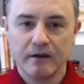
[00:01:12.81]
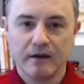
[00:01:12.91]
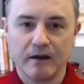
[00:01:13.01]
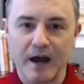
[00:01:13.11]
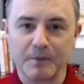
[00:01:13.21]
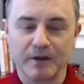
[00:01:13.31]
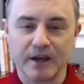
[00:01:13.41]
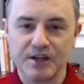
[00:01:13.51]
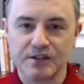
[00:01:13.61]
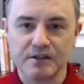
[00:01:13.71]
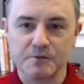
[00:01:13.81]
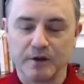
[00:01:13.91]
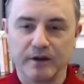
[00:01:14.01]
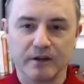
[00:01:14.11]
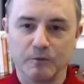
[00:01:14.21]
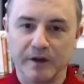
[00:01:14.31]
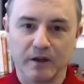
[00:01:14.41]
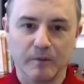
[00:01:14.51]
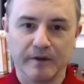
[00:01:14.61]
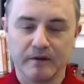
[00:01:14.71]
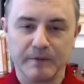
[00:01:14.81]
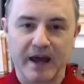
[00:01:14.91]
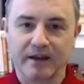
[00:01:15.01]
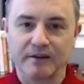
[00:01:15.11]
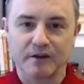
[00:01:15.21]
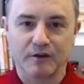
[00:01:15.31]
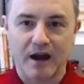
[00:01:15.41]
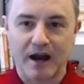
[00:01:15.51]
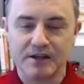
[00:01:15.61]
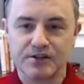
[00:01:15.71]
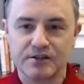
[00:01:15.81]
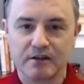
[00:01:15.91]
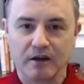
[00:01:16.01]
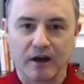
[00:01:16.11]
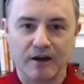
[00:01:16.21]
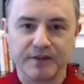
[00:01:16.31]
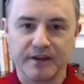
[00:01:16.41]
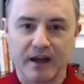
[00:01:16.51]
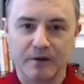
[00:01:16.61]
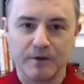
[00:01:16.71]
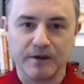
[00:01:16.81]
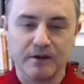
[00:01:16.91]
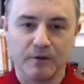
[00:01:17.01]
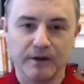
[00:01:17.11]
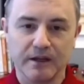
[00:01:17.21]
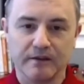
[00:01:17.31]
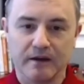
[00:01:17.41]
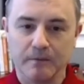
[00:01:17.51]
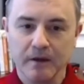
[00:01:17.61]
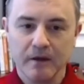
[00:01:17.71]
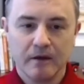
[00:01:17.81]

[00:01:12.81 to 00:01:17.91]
applications where you can wheel them back into the garage off the deck when you don't need them.